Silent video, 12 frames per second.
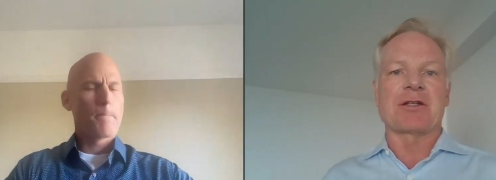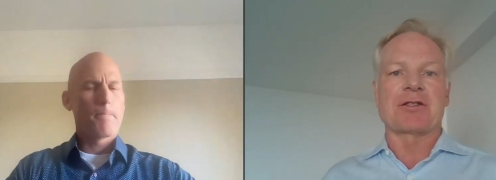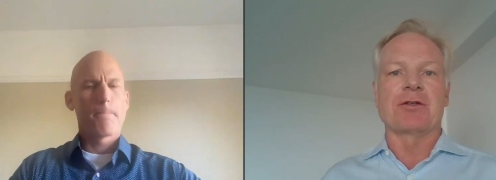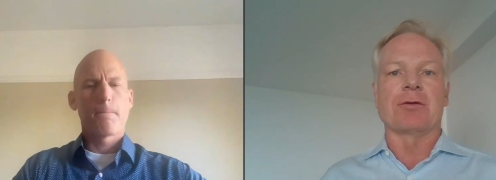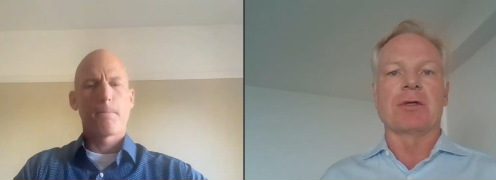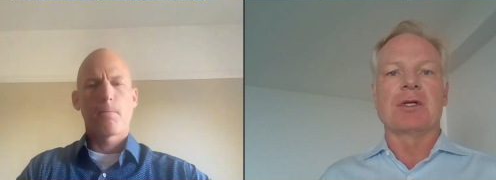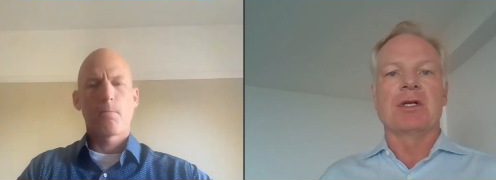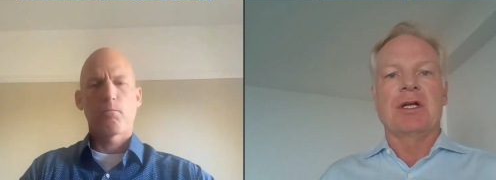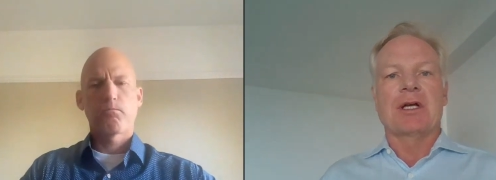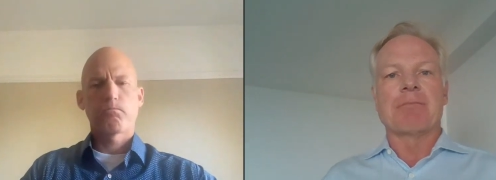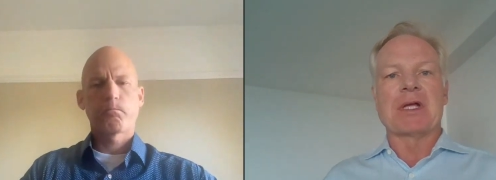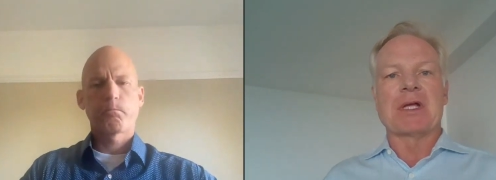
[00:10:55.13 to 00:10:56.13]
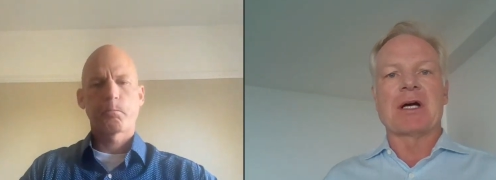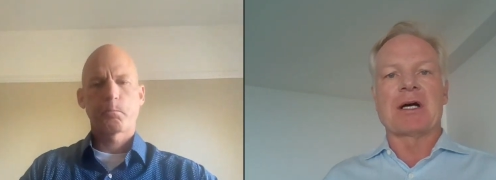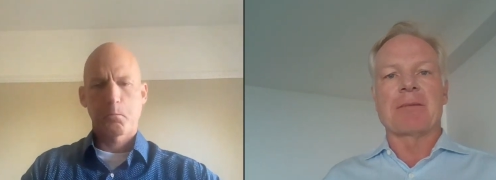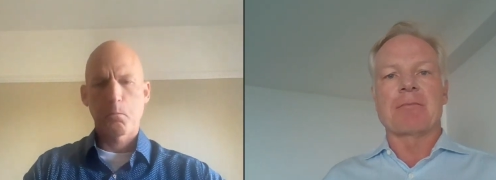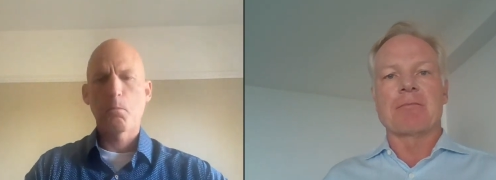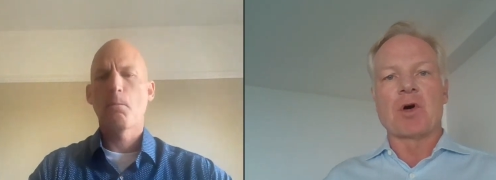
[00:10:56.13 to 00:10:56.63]
Speaker 1: about it too.
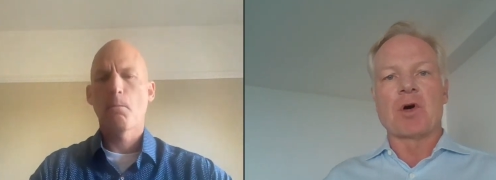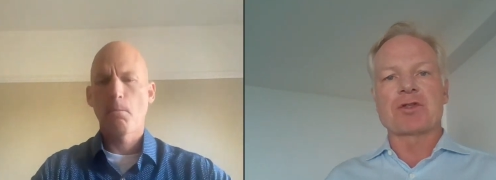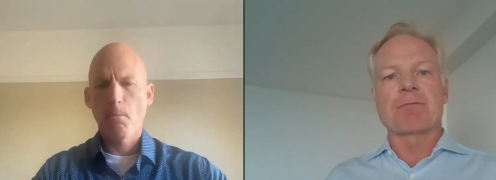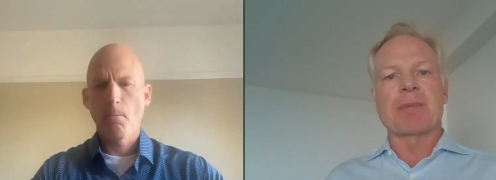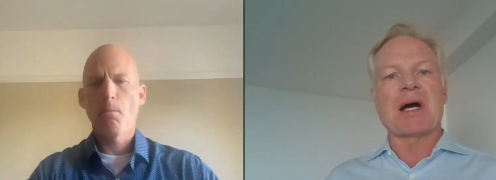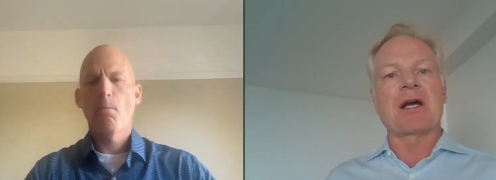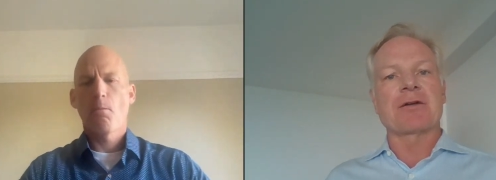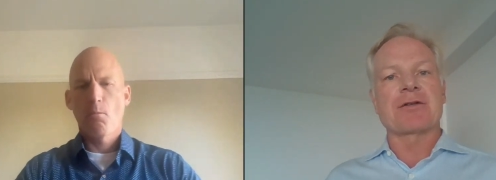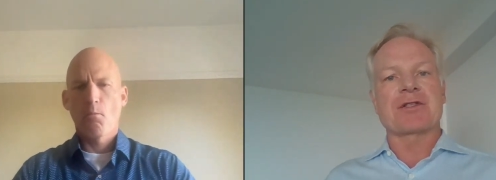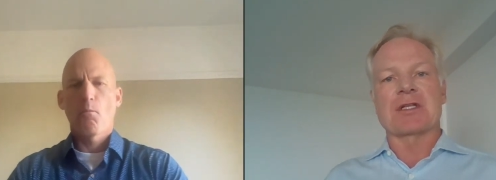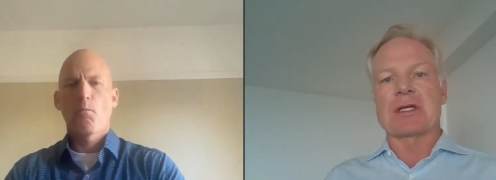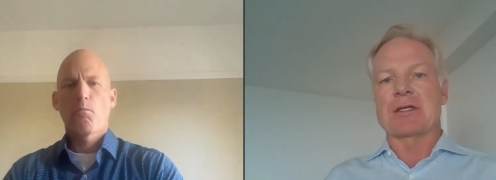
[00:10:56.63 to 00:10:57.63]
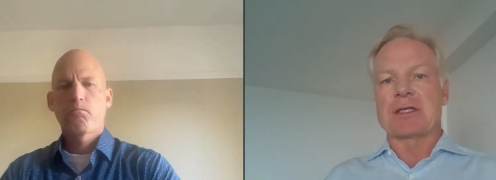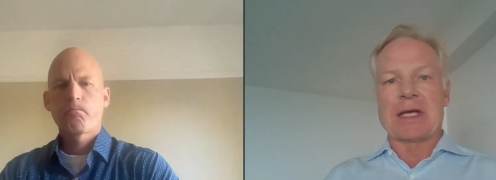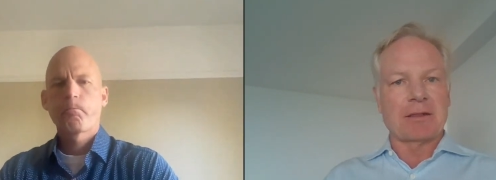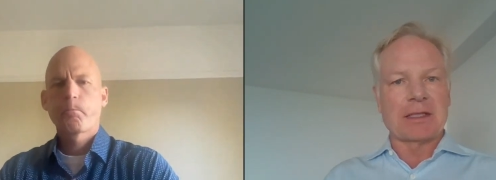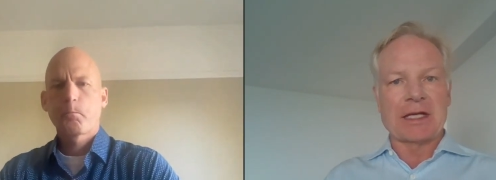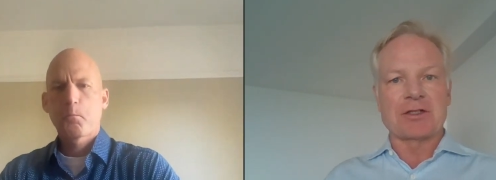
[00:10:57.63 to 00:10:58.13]
Uh, most buyers,
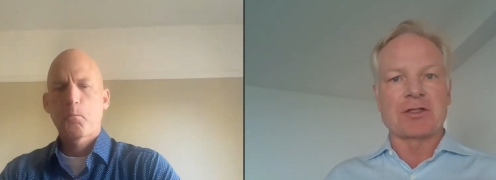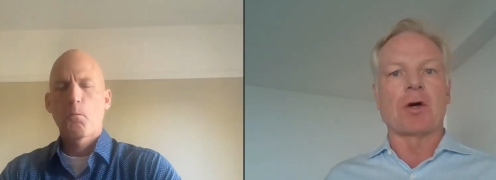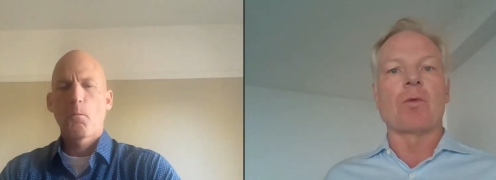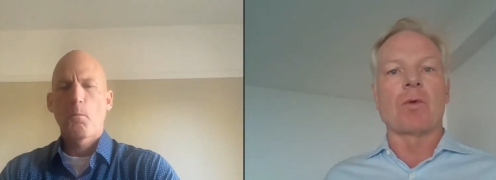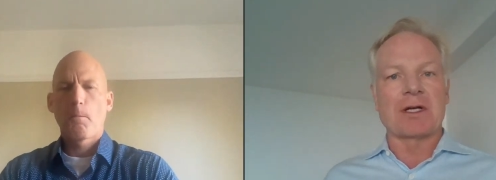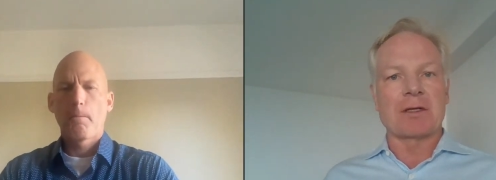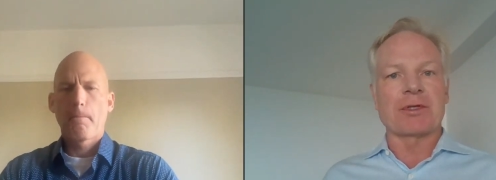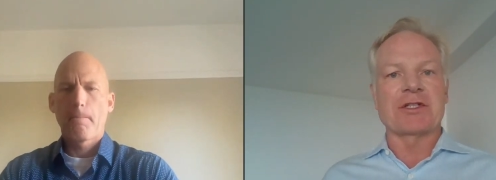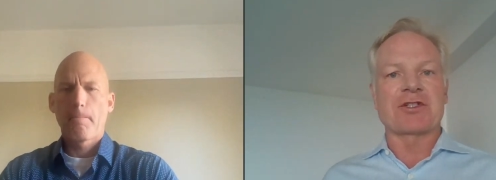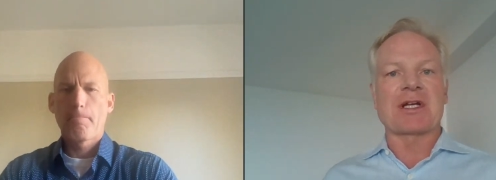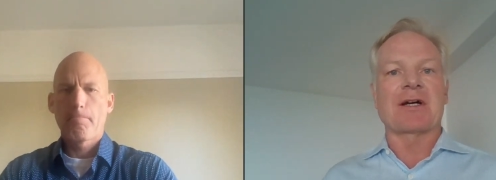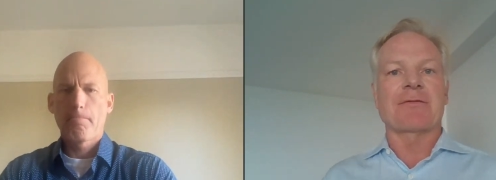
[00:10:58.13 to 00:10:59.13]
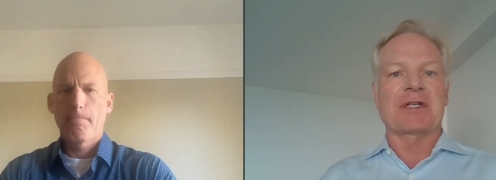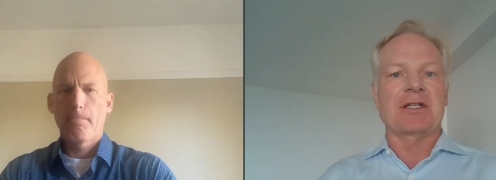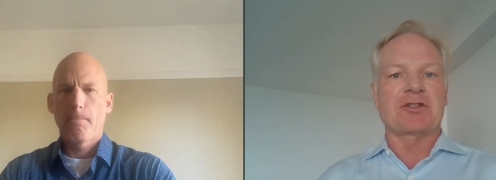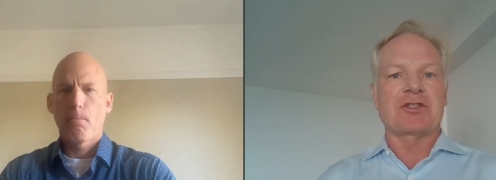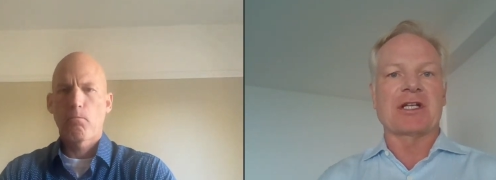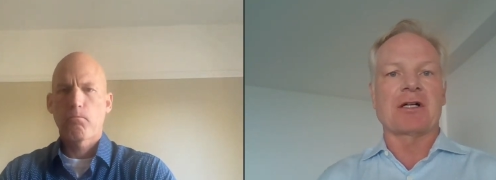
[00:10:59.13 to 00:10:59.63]
they, they don't want to breach
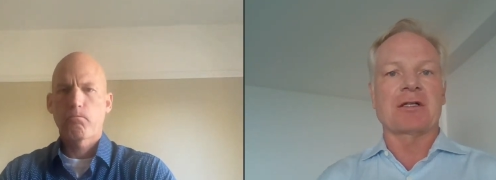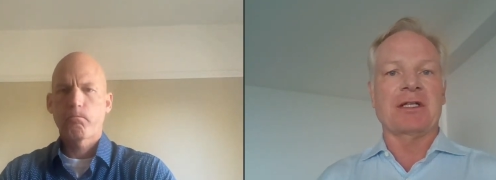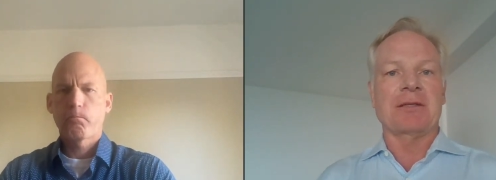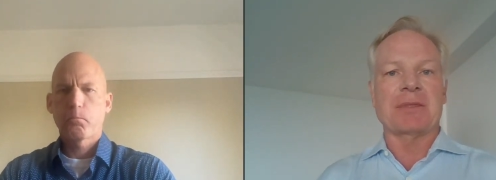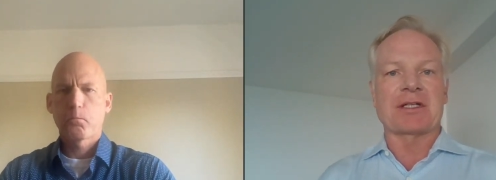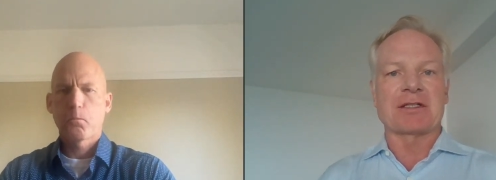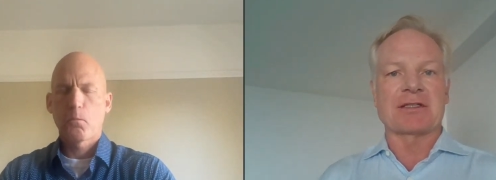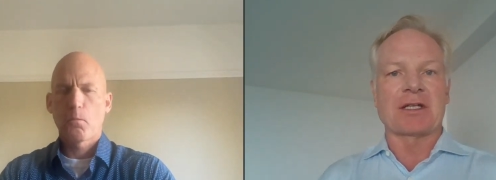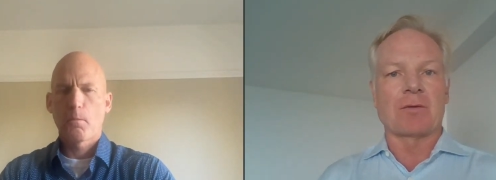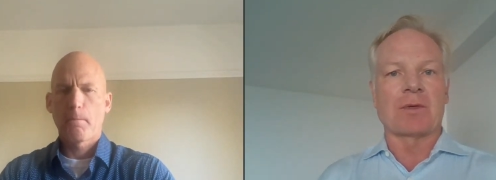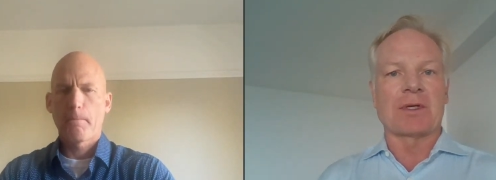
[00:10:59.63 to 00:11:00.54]
confidentiality because they